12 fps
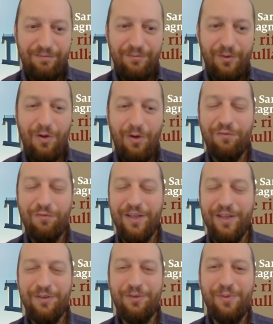
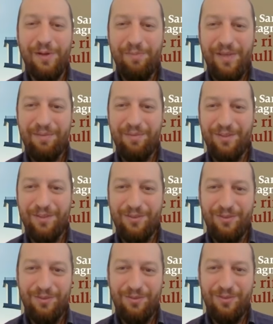hopefully you will be able
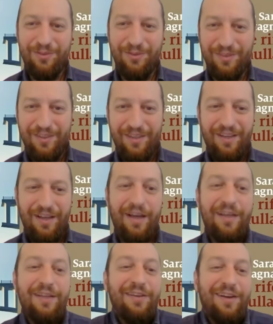to
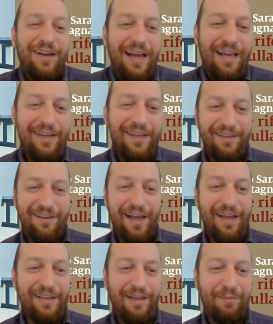either like
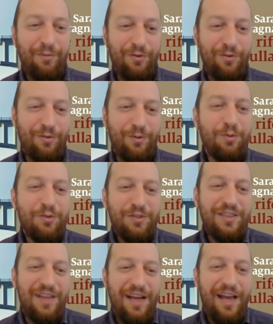them or
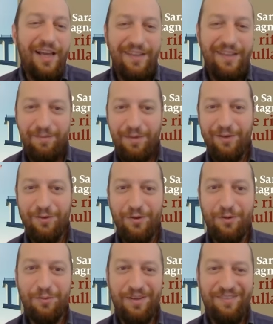dislike them. I don't
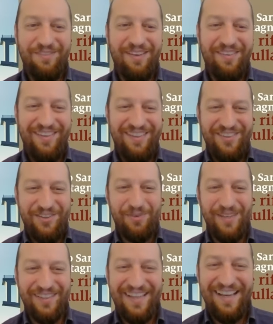know. You
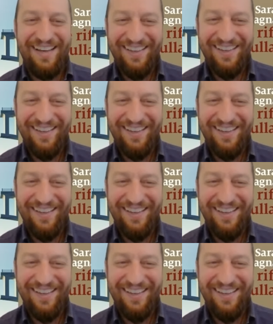will tell.